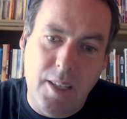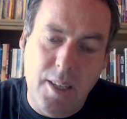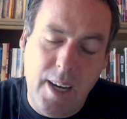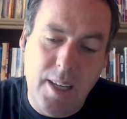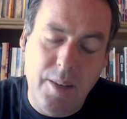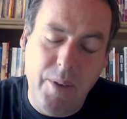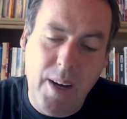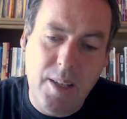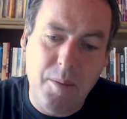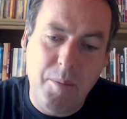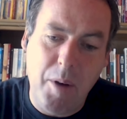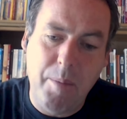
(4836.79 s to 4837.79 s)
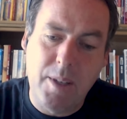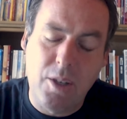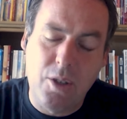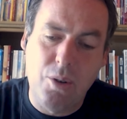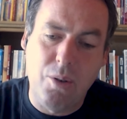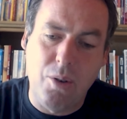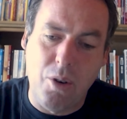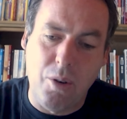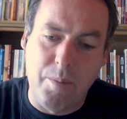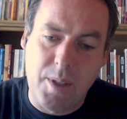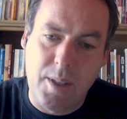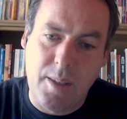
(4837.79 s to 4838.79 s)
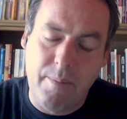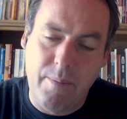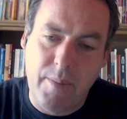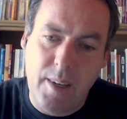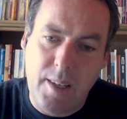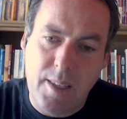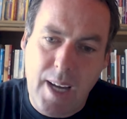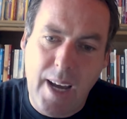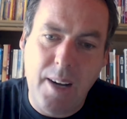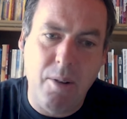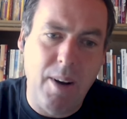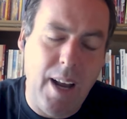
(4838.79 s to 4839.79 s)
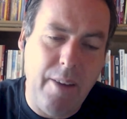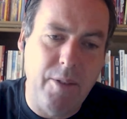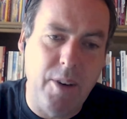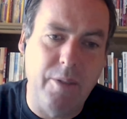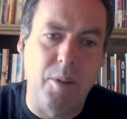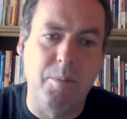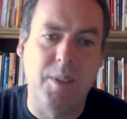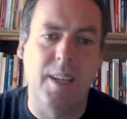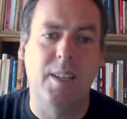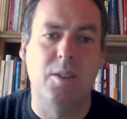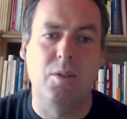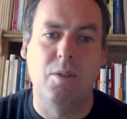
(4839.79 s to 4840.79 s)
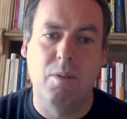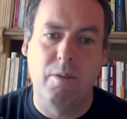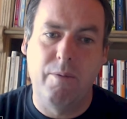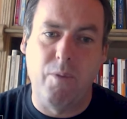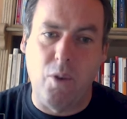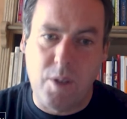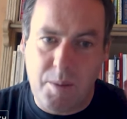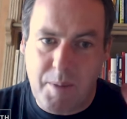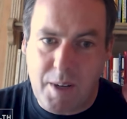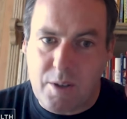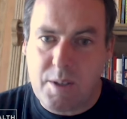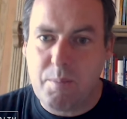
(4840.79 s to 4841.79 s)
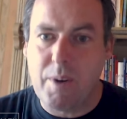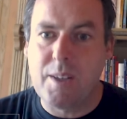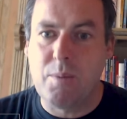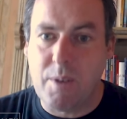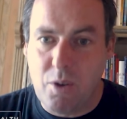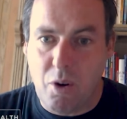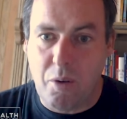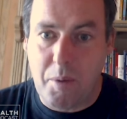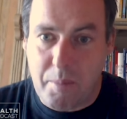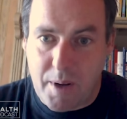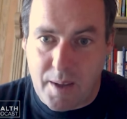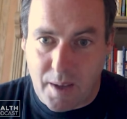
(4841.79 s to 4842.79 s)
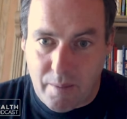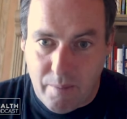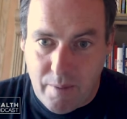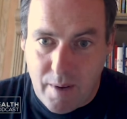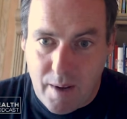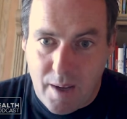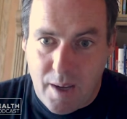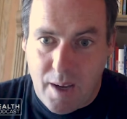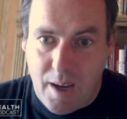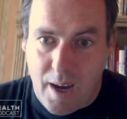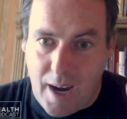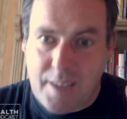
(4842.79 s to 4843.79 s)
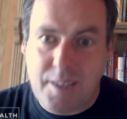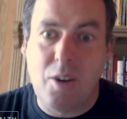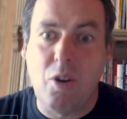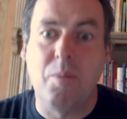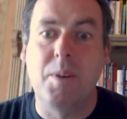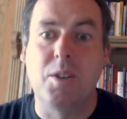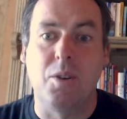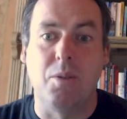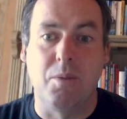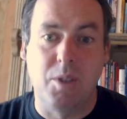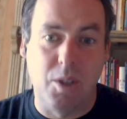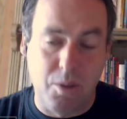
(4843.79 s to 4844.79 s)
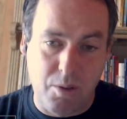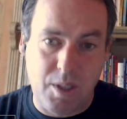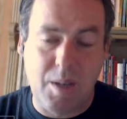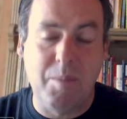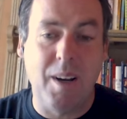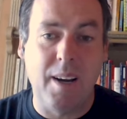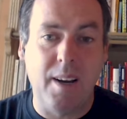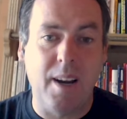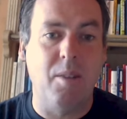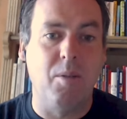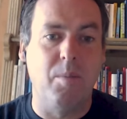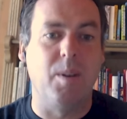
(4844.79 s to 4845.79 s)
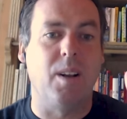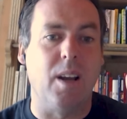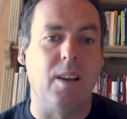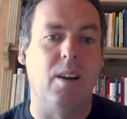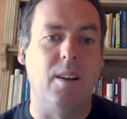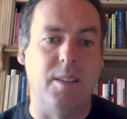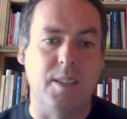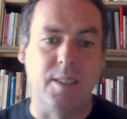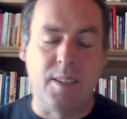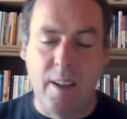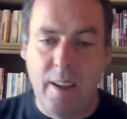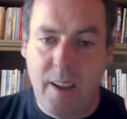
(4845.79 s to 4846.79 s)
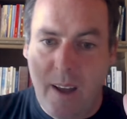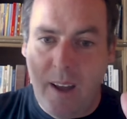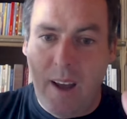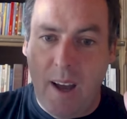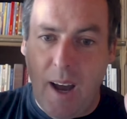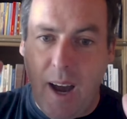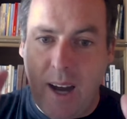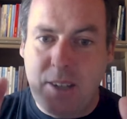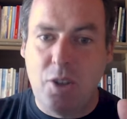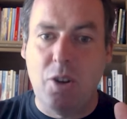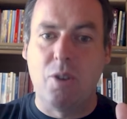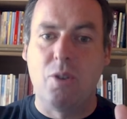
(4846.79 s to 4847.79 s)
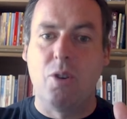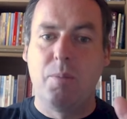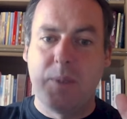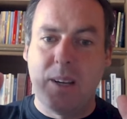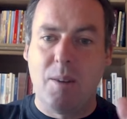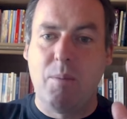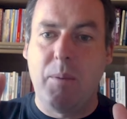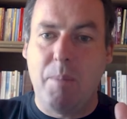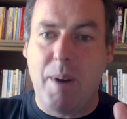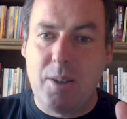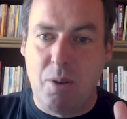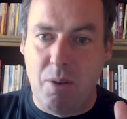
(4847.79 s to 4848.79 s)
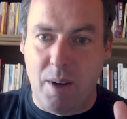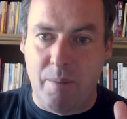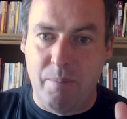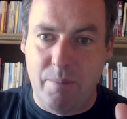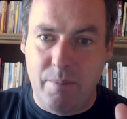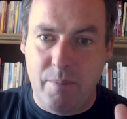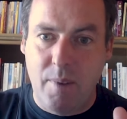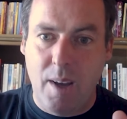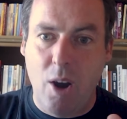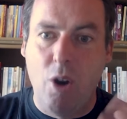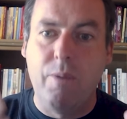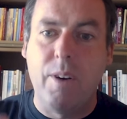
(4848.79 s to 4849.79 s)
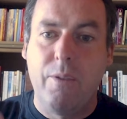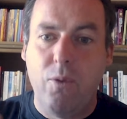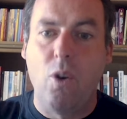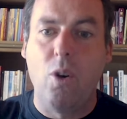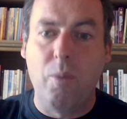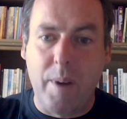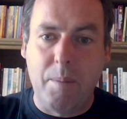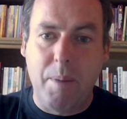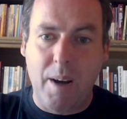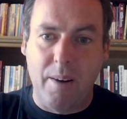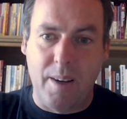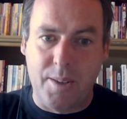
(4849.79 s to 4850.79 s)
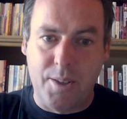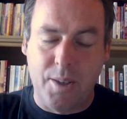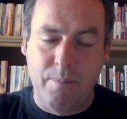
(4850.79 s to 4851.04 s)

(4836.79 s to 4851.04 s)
he divided them up into two groups. 10 or 11 of them did 40 meter sprint with normal breathing, as they normally do to stimulate anaerobic glycolysis. And the other group did it with breath holding over a four week period.